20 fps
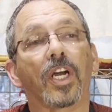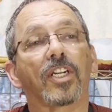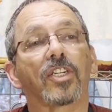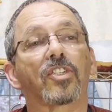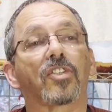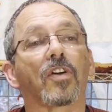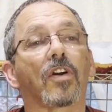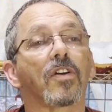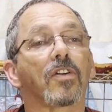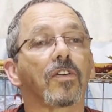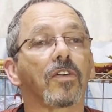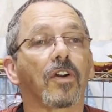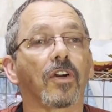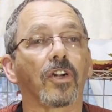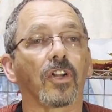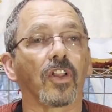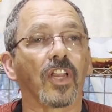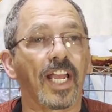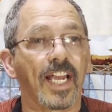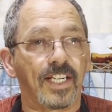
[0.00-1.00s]
going to start on our
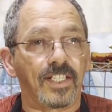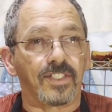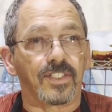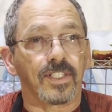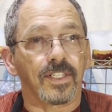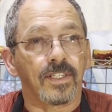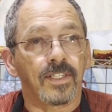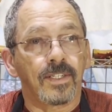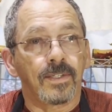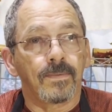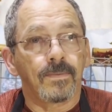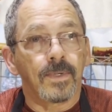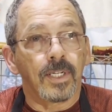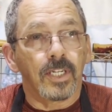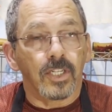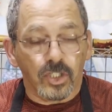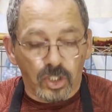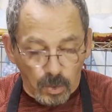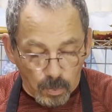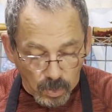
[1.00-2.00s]
glaze.
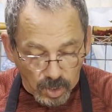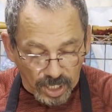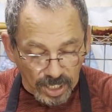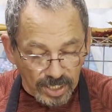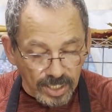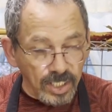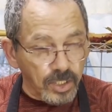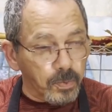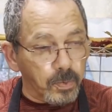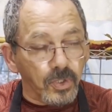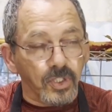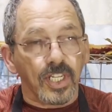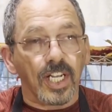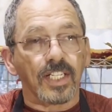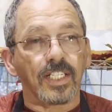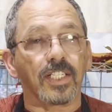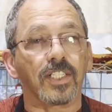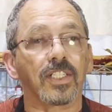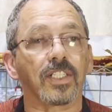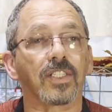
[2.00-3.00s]
So we'll set
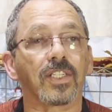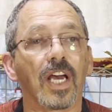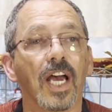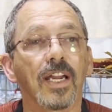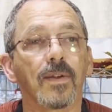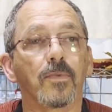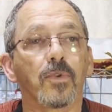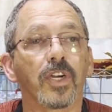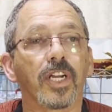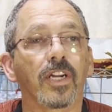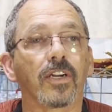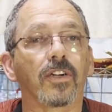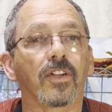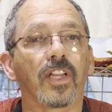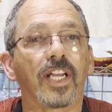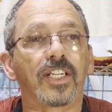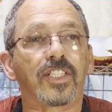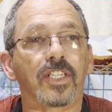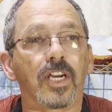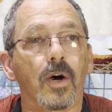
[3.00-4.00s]
this aside, and we'll get our
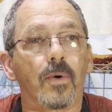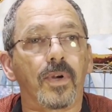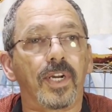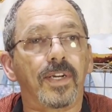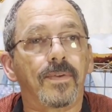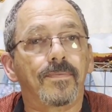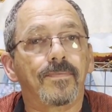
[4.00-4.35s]
glaze going.